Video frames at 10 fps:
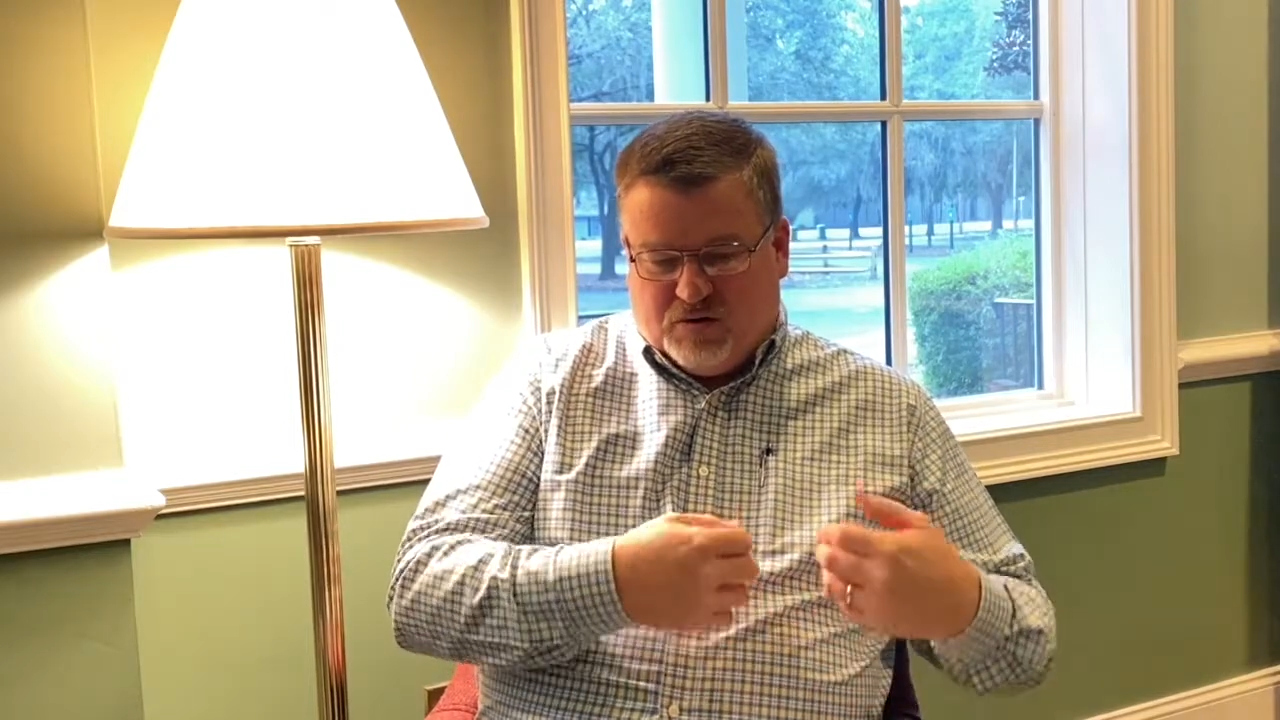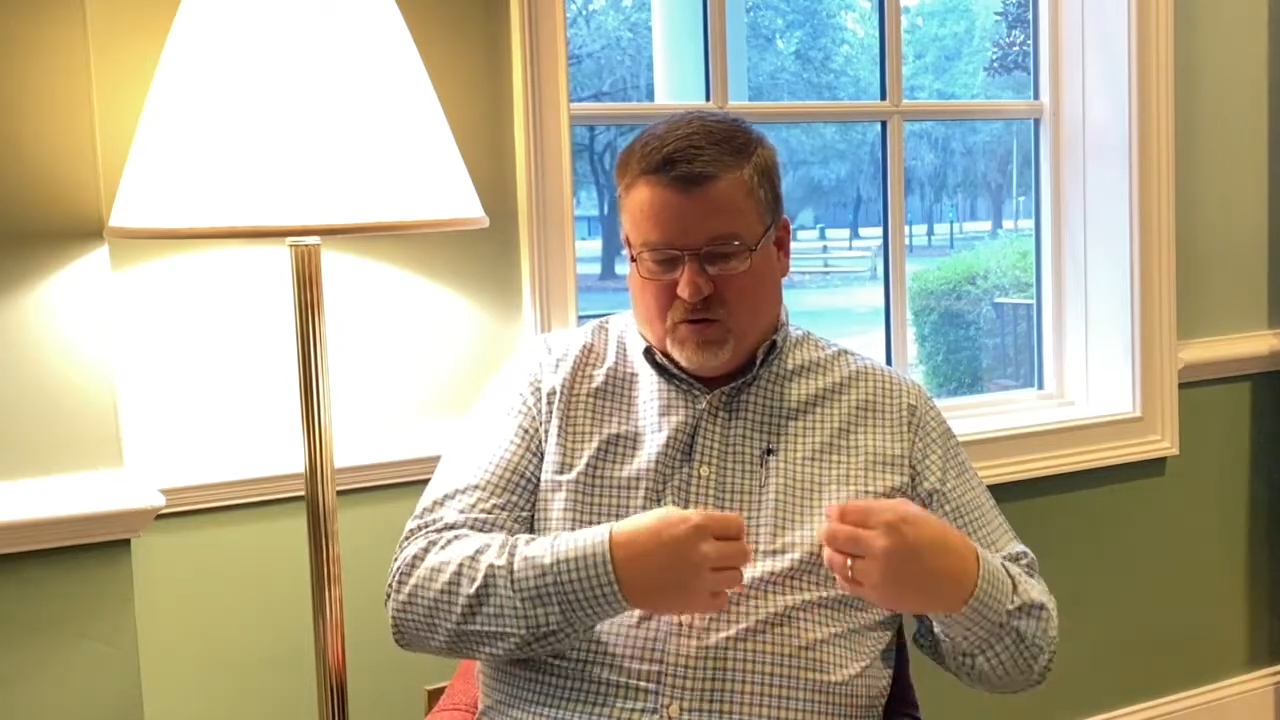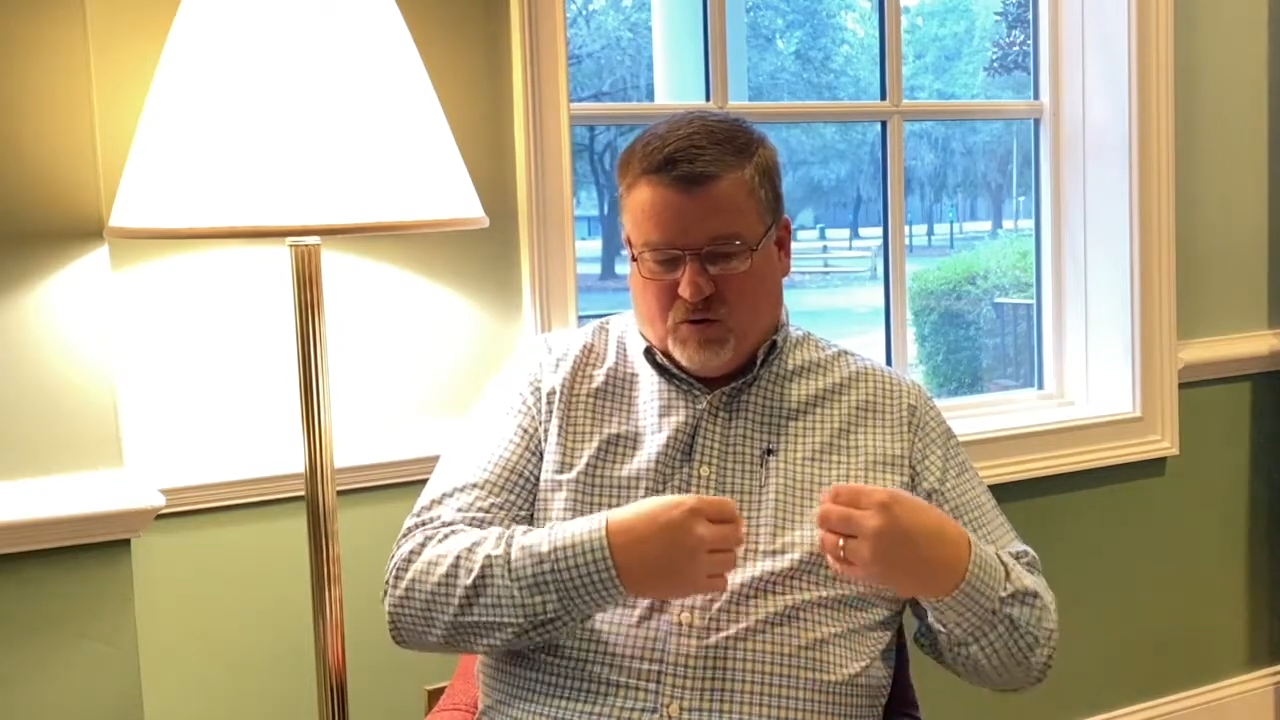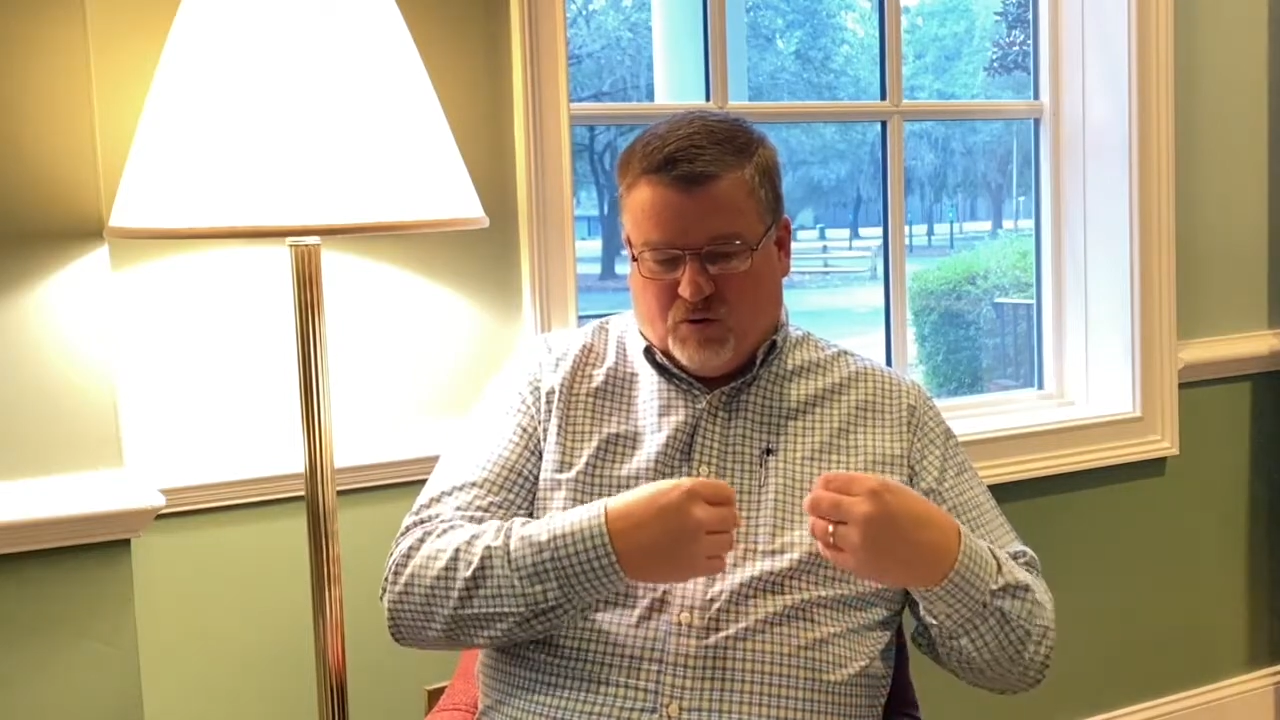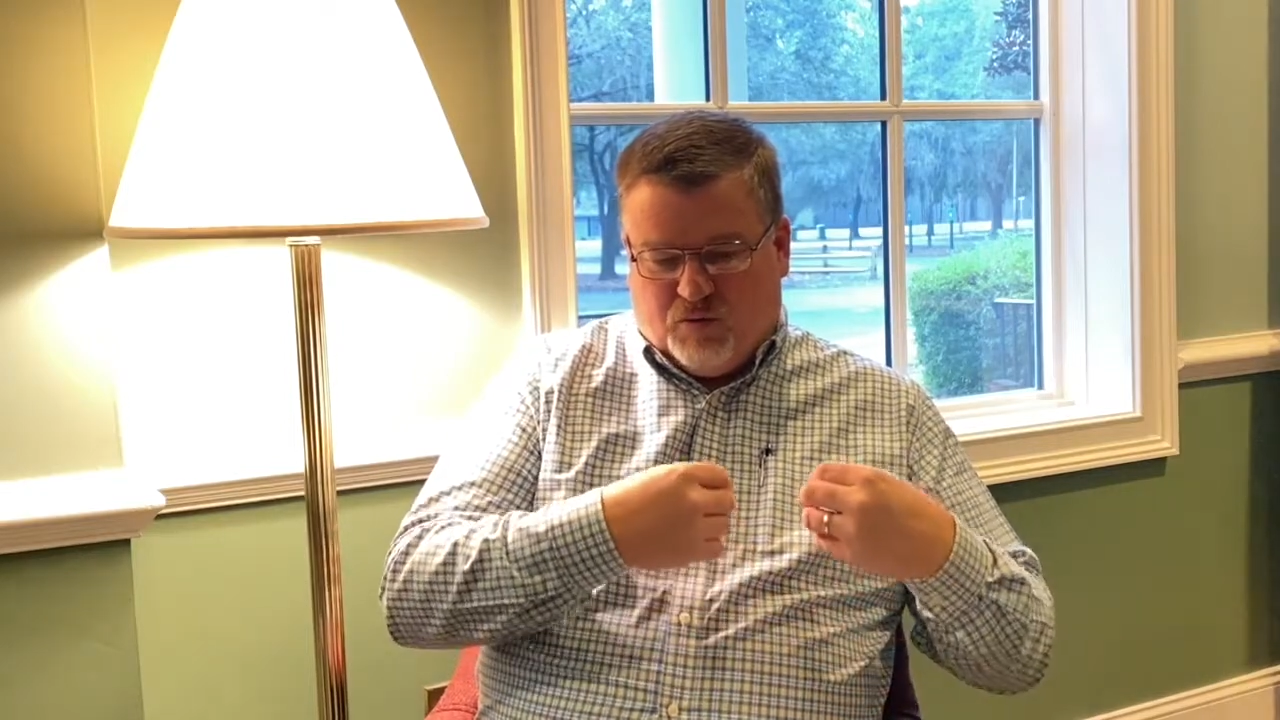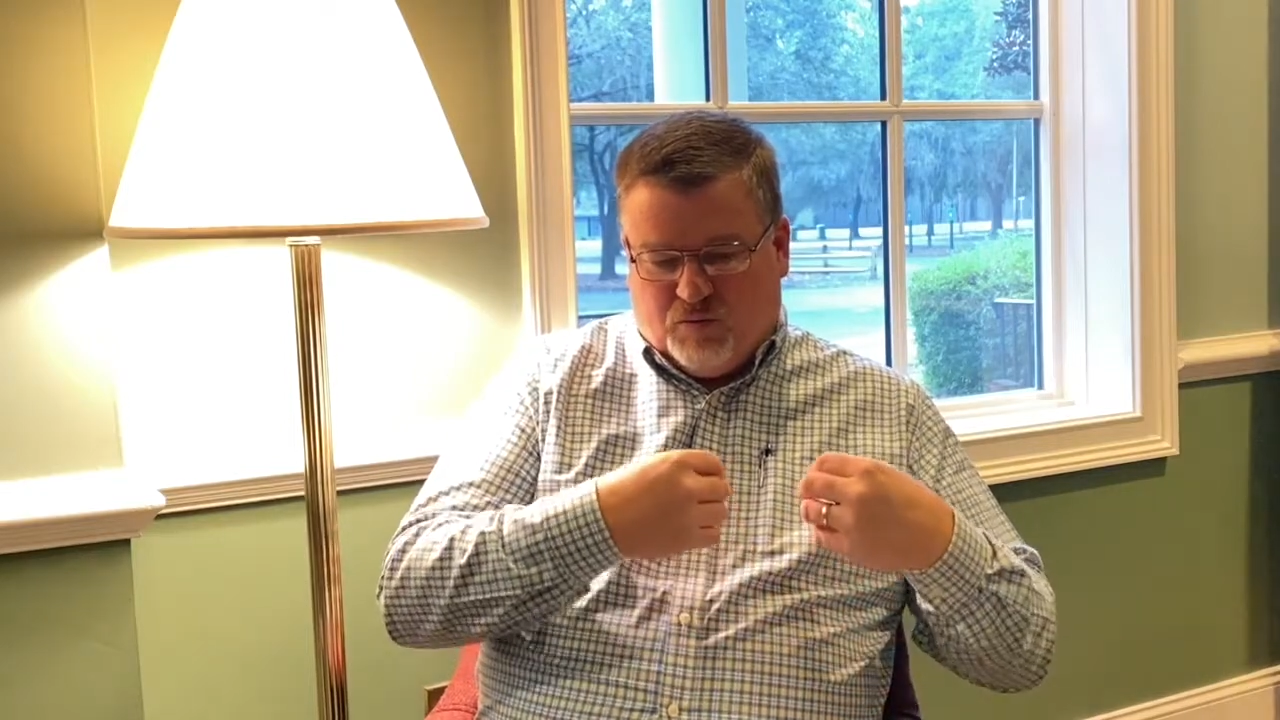or